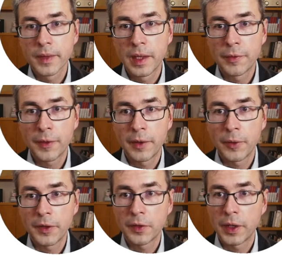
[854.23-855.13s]
if I
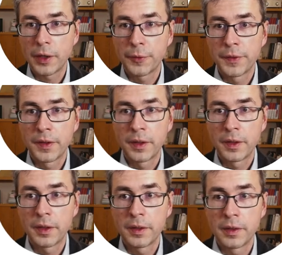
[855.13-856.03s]
want to have
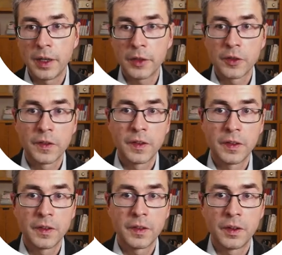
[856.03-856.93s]
the largest
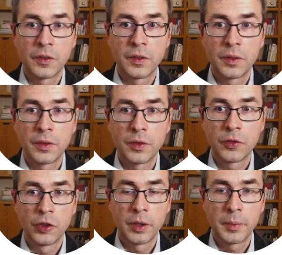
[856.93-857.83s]
cities in
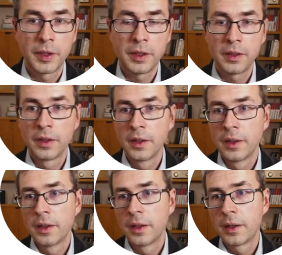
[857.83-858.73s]
Germany
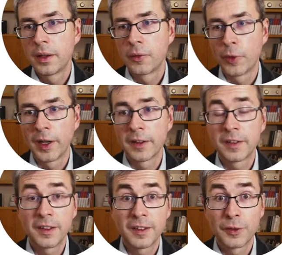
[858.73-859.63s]
rank
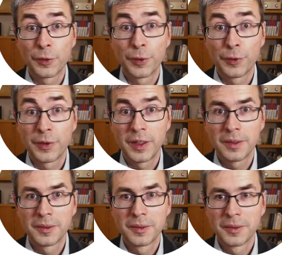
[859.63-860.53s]
6 to
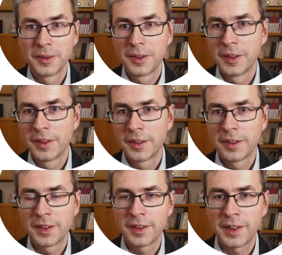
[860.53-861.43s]
15,
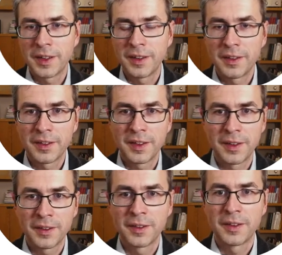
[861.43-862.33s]
then I
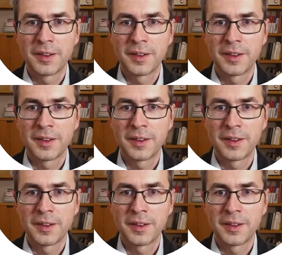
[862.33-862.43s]
can